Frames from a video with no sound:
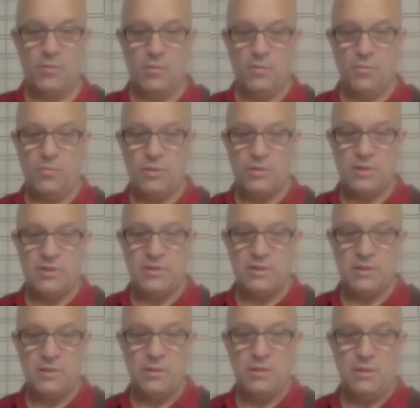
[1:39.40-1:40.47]
with these
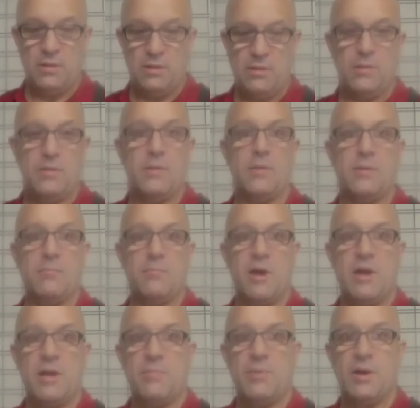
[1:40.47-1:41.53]
little
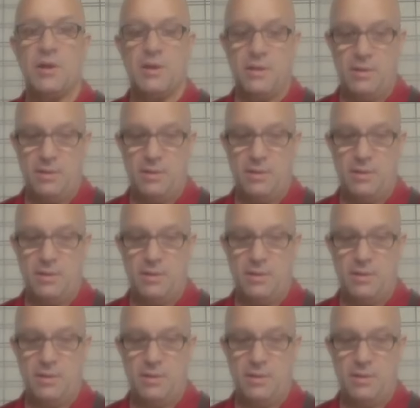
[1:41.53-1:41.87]
Mighty Bite